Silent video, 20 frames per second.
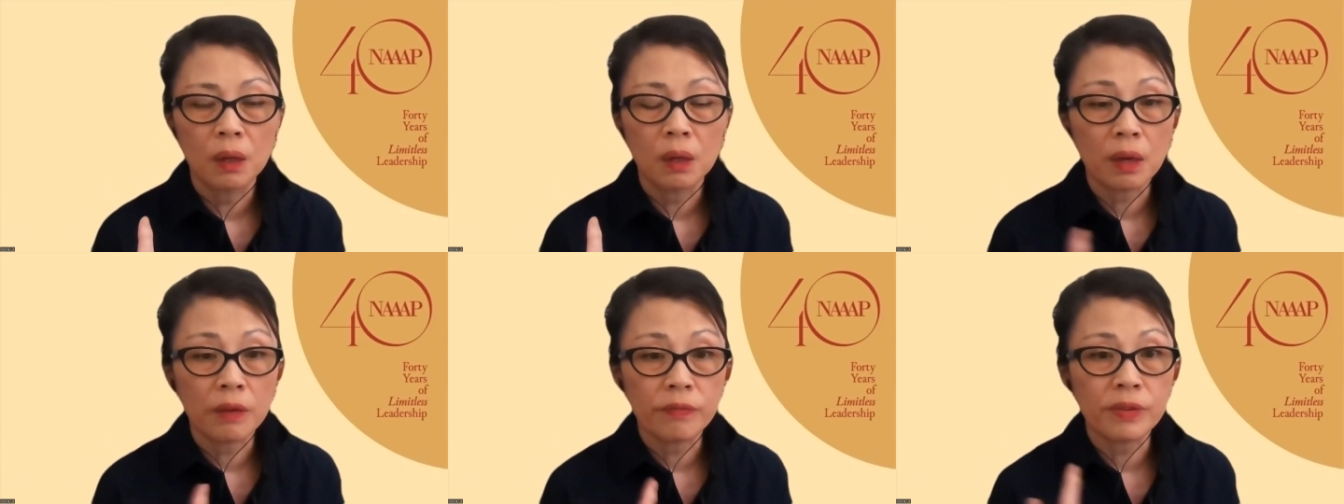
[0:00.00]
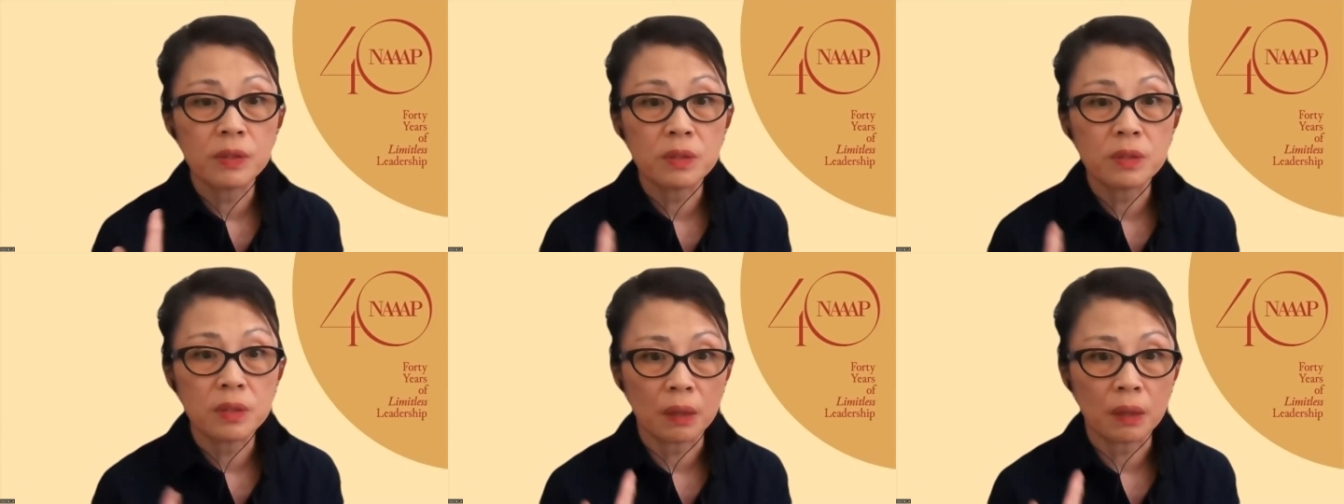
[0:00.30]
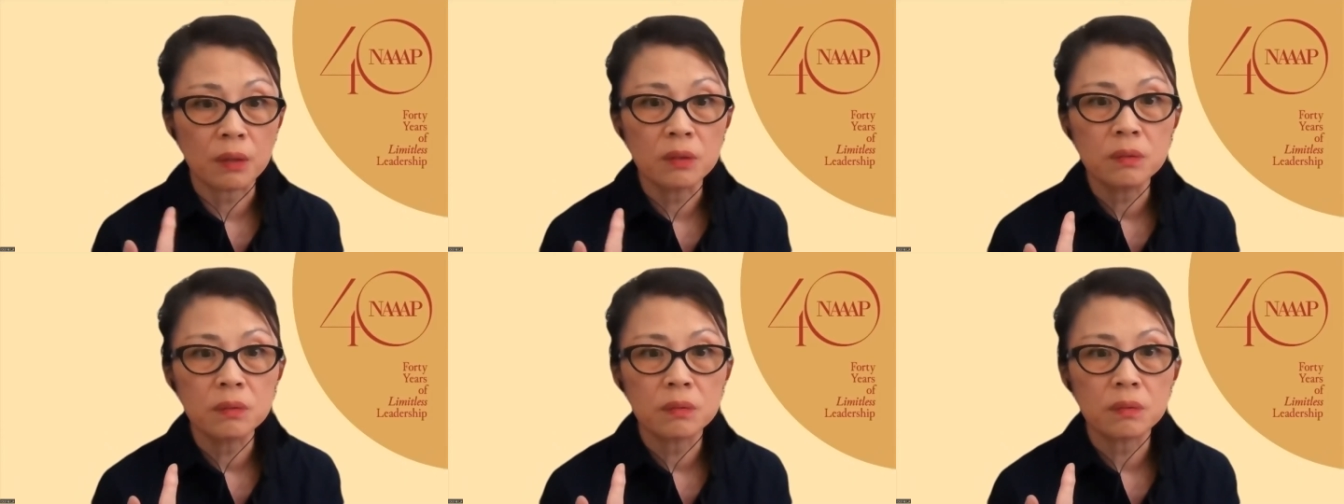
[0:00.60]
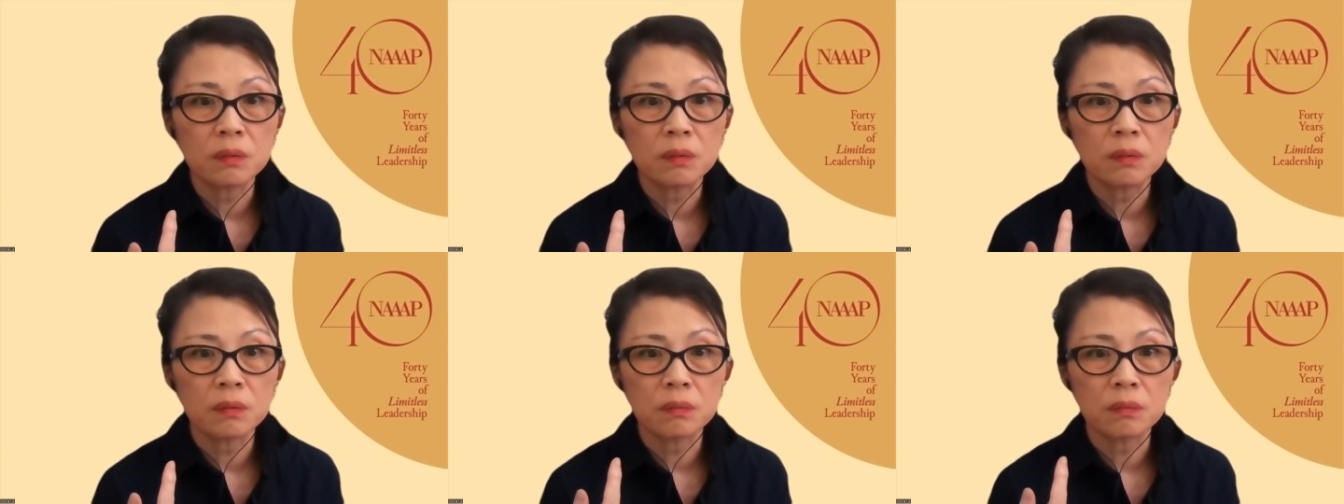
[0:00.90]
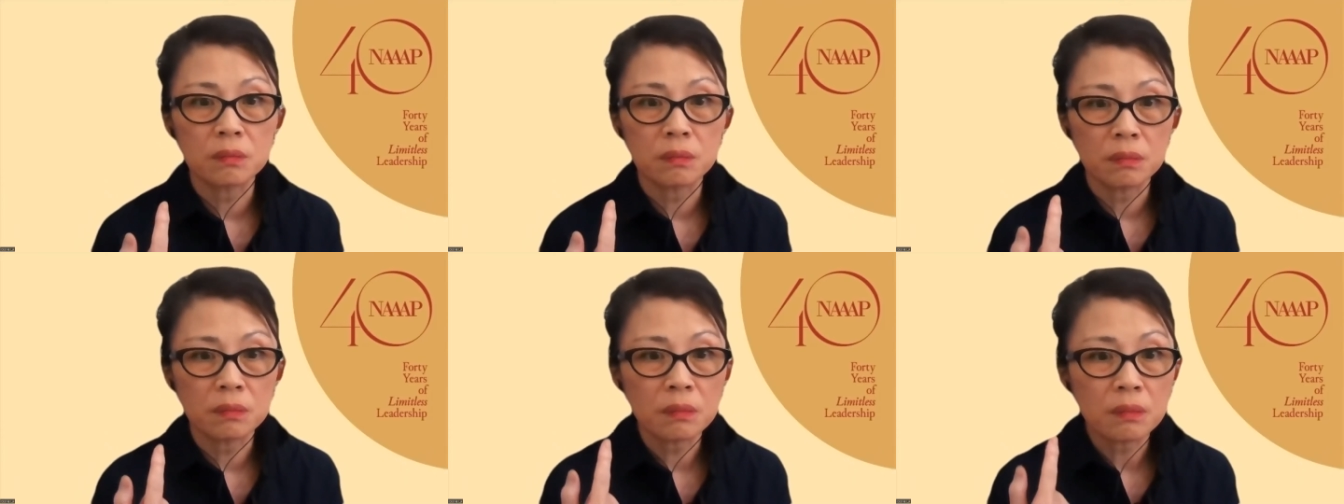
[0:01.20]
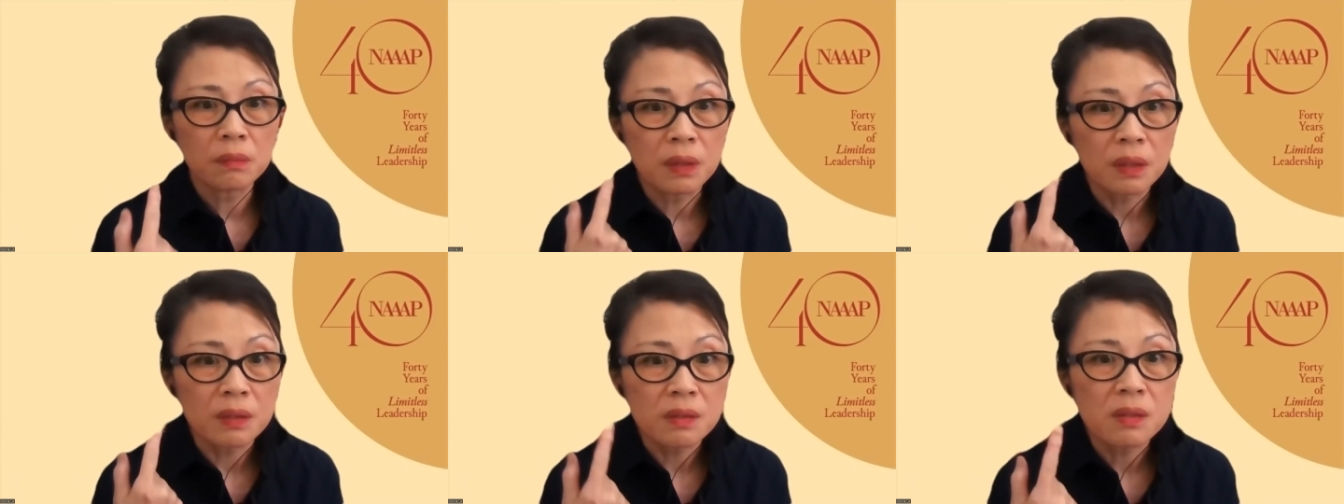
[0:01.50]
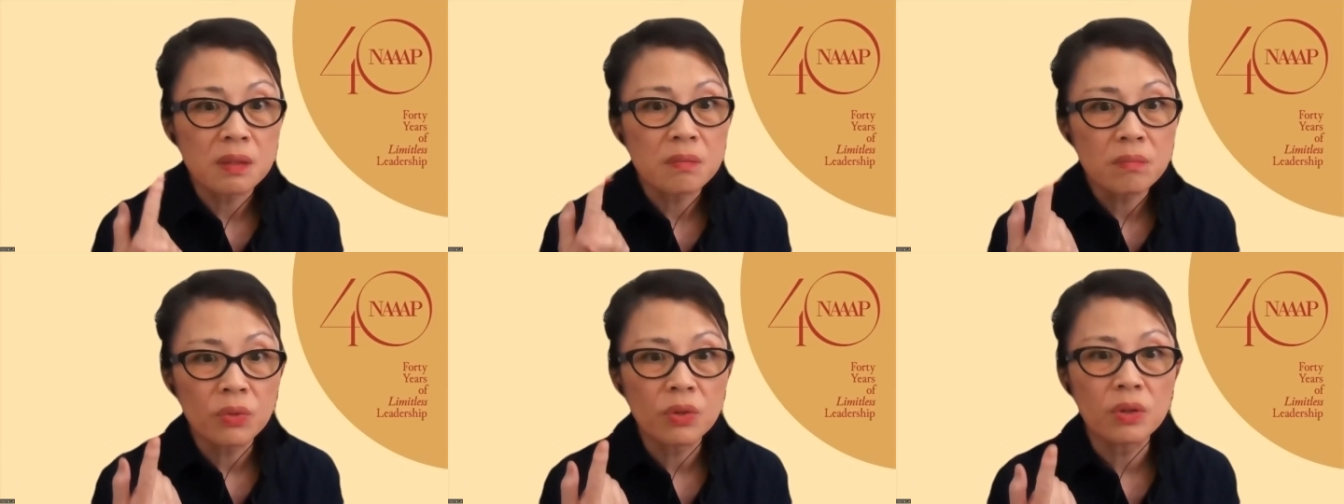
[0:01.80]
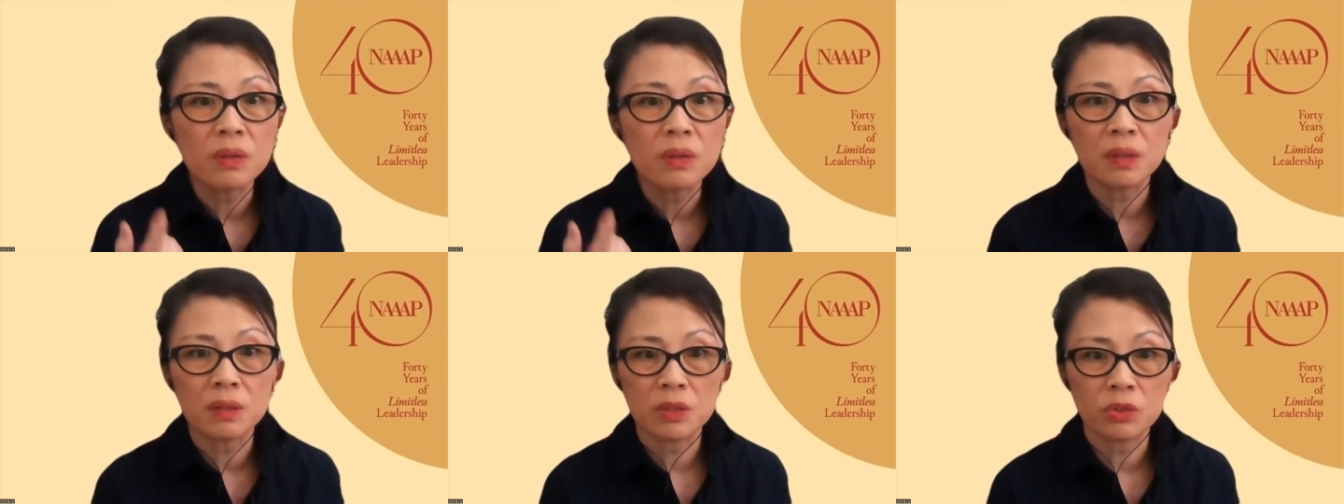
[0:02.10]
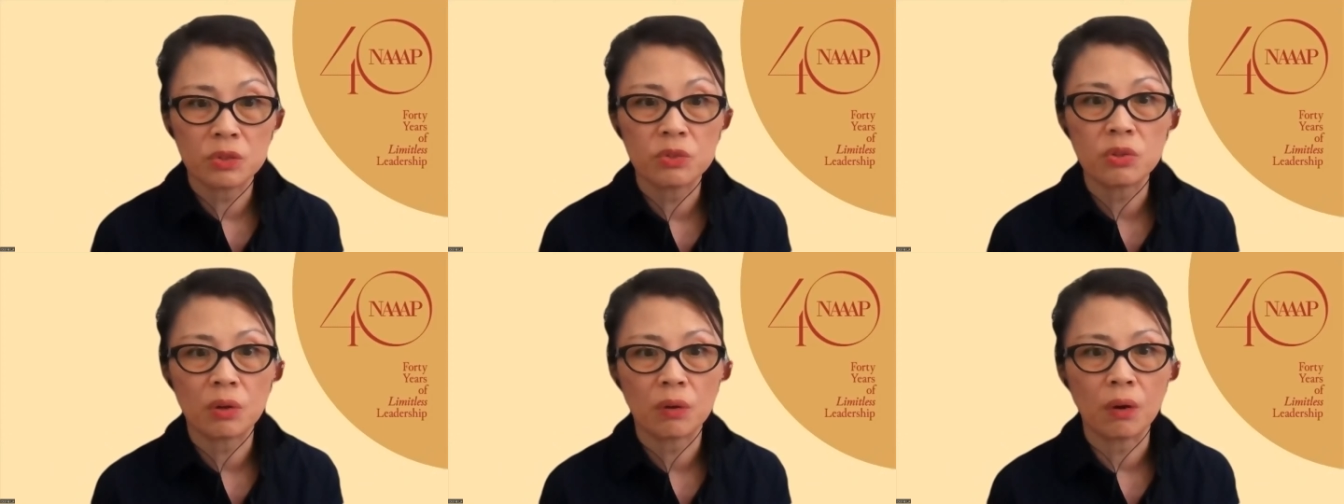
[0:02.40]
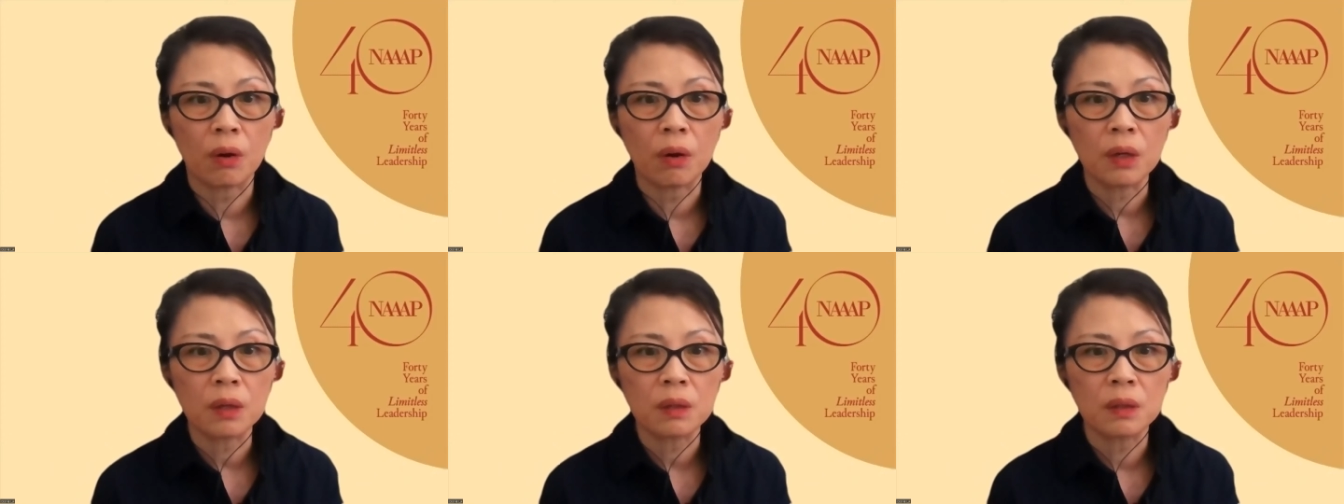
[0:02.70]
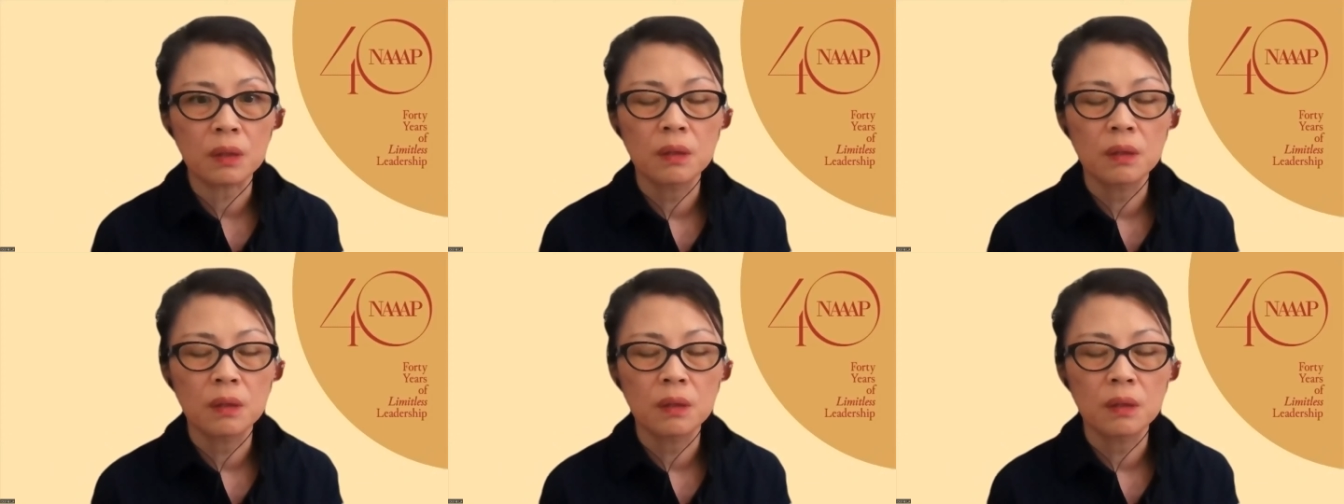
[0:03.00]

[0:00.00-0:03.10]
if in doubt, listen more than you talk.